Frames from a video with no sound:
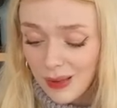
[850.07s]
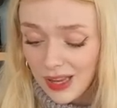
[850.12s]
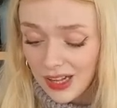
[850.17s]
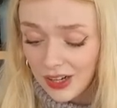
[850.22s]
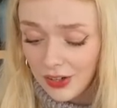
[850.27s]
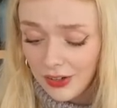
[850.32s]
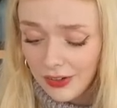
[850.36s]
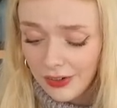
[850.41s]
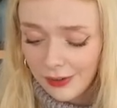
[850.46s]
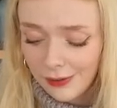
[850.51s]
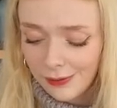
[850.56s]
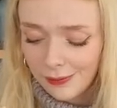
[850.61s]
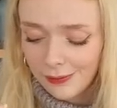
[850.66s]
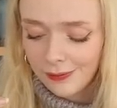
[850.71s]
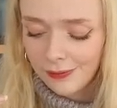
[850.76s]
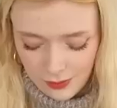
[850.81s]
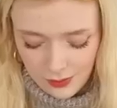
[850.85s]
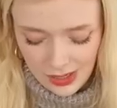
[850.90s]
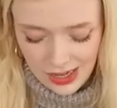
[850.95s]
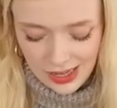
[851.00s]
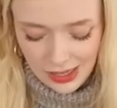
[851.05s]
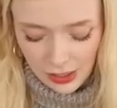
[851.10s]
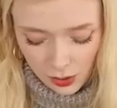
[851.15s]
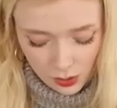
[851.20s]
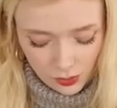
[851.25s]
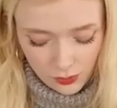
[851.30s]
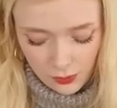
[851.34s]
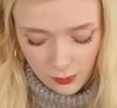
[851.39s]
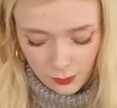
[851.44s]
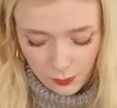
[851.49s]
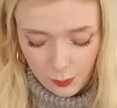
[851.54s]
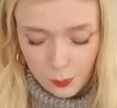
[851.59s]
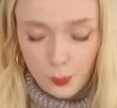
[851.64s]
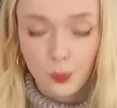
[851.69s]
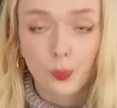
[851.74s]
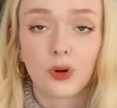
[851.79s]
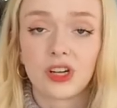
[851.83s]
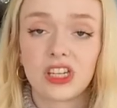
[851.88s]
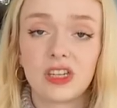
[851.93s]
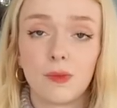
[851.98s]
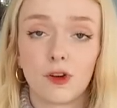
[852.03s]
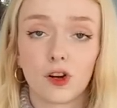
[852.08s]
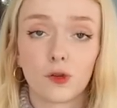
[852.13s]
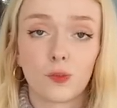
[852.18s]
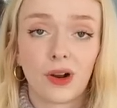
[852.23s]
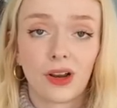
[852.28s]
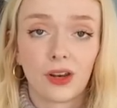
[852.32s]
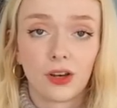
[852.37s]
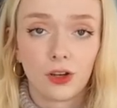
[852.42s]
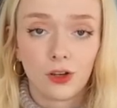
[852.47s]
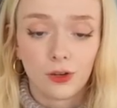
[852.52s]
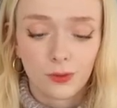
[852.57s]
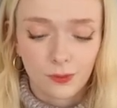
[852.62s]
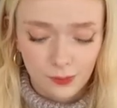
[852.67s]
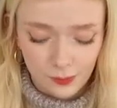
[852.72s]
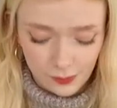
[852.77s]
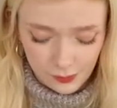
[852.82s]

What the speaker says: pilled. It looks pretty much brand new.